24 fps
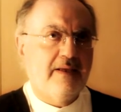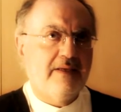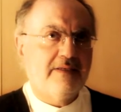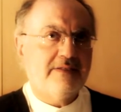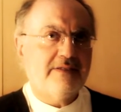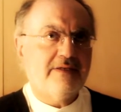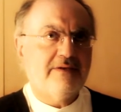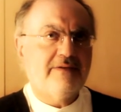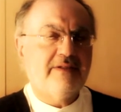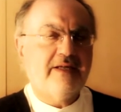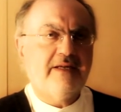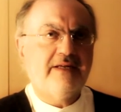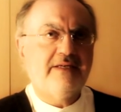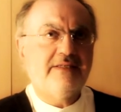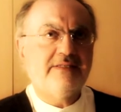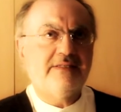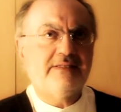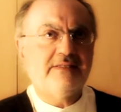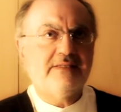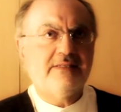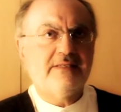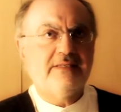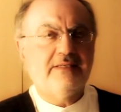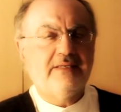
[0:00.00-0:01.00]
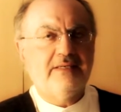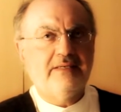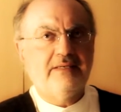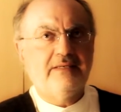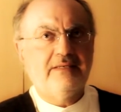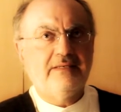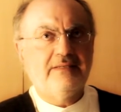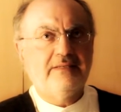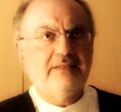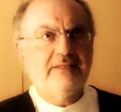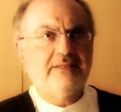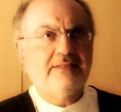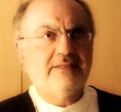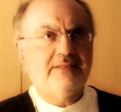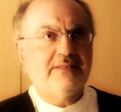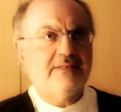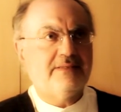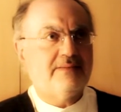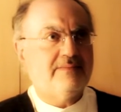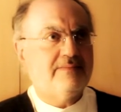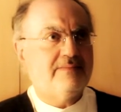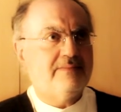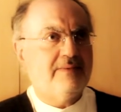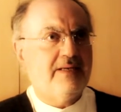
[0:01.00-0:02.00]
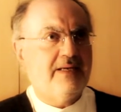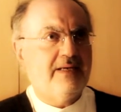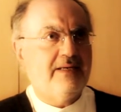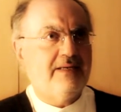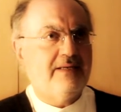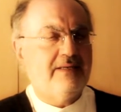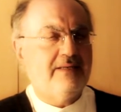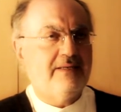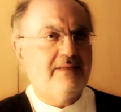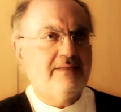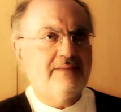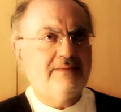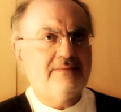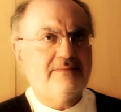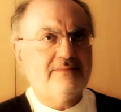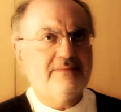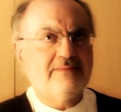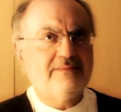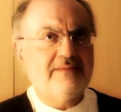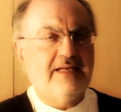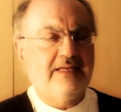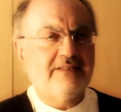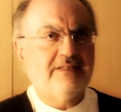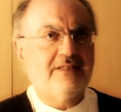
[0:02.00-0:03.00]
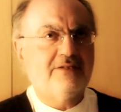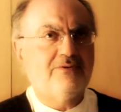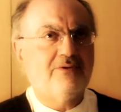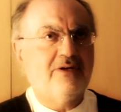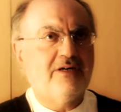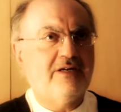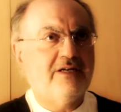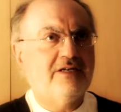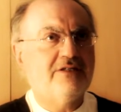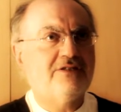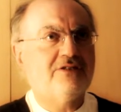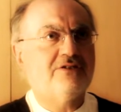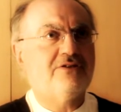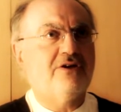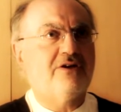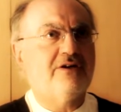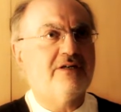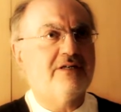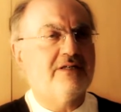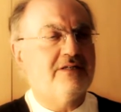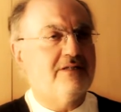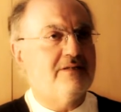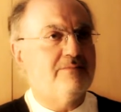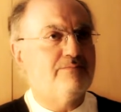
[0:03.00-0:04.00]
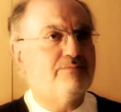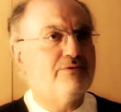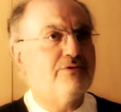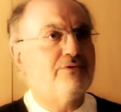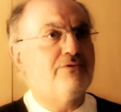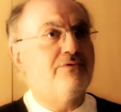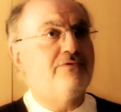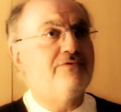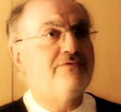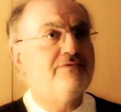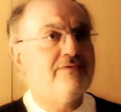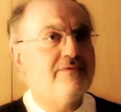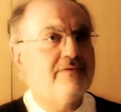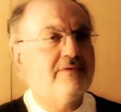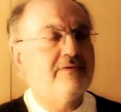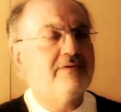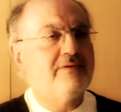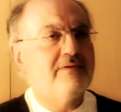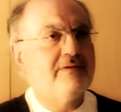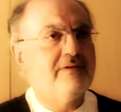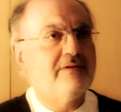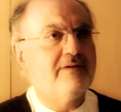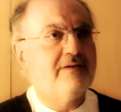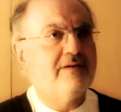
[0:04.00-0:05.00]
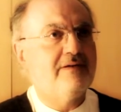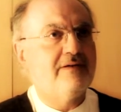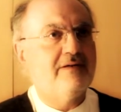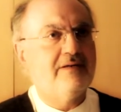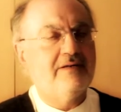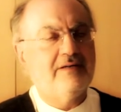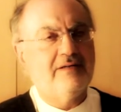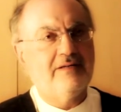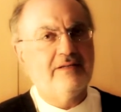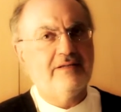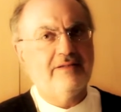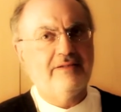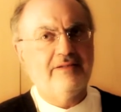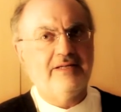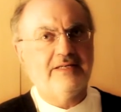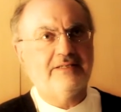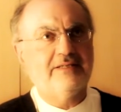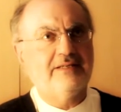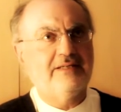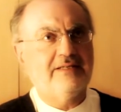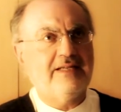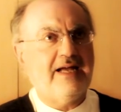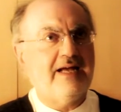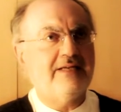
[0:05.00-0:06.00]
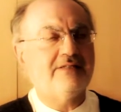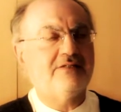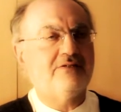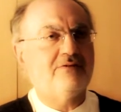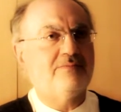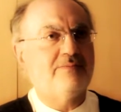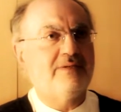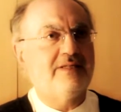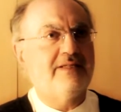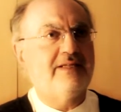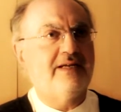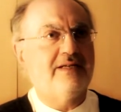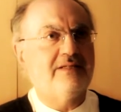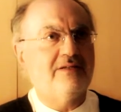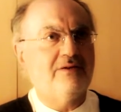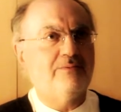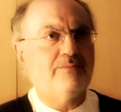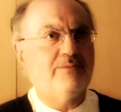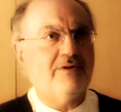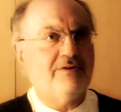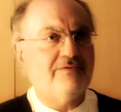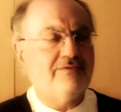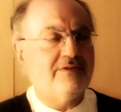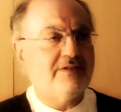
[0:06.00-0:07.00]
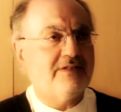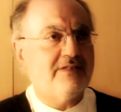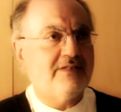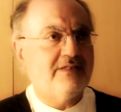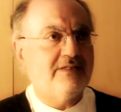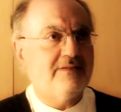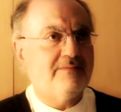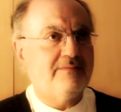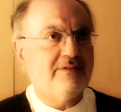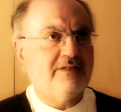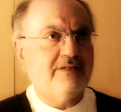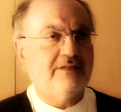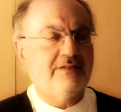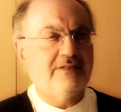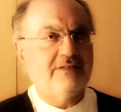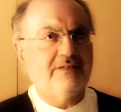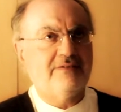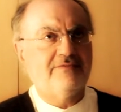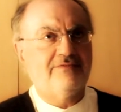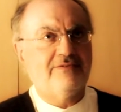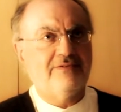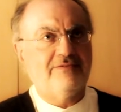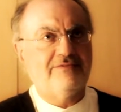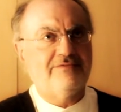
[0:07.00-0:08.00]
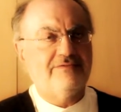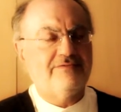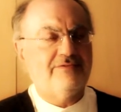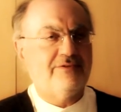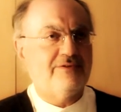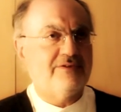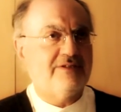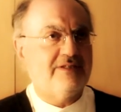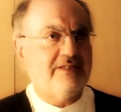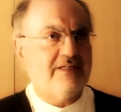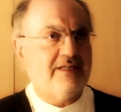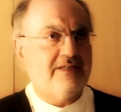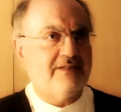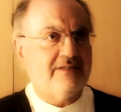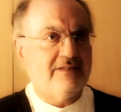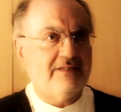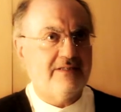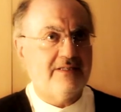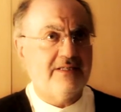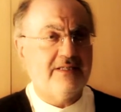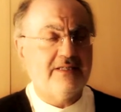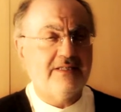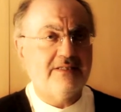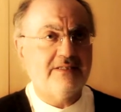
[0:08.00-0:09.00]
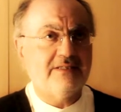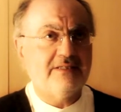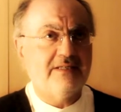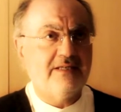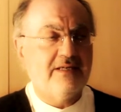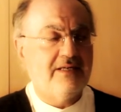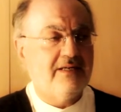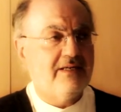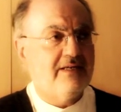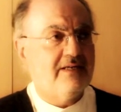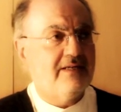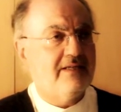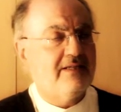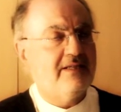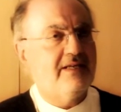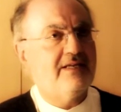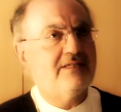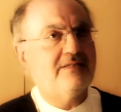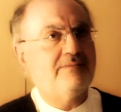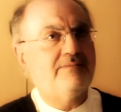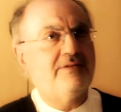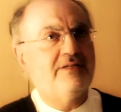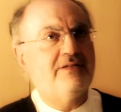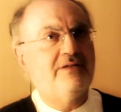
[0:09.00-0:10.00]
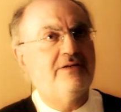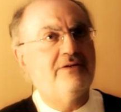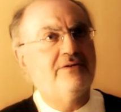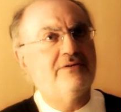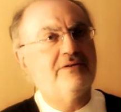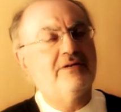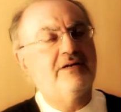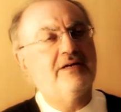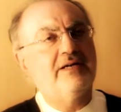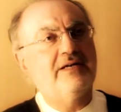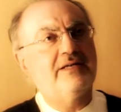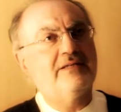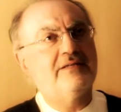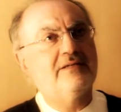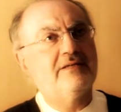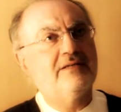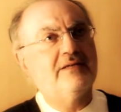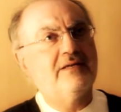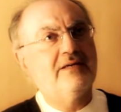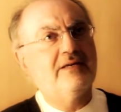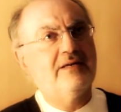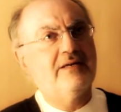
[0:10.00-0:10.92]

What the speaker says: So there is this, as it were, historical proof that it has to be the end of prophecy, because for 1400 years there has been no great